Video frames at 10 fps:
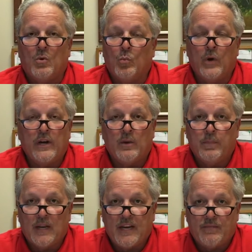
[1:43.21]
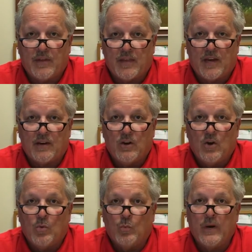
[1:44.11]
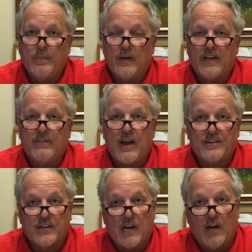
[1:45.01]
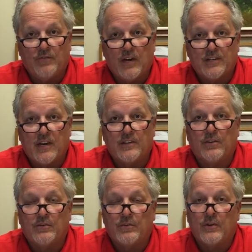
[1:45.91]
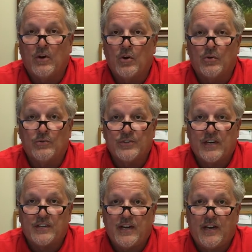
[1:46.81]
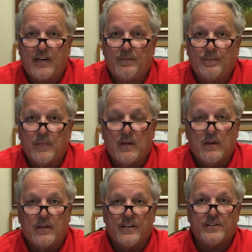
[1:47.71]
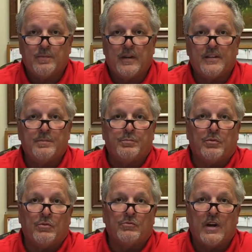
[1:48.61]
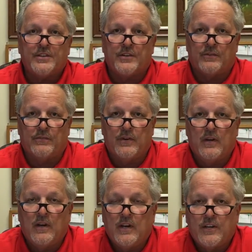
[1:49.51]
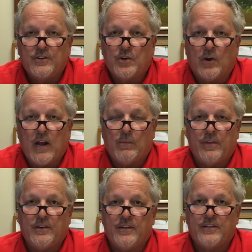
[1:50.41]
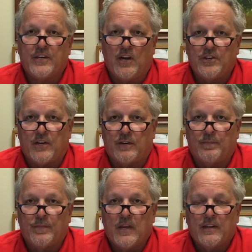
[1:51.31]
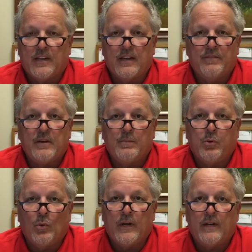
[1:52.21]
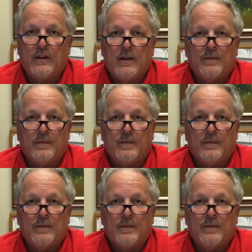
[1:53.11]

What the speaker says: We don't believe in that. We believe, as the contract says under Article 16, discipline is progressive. You start out with a discussion. Give the employee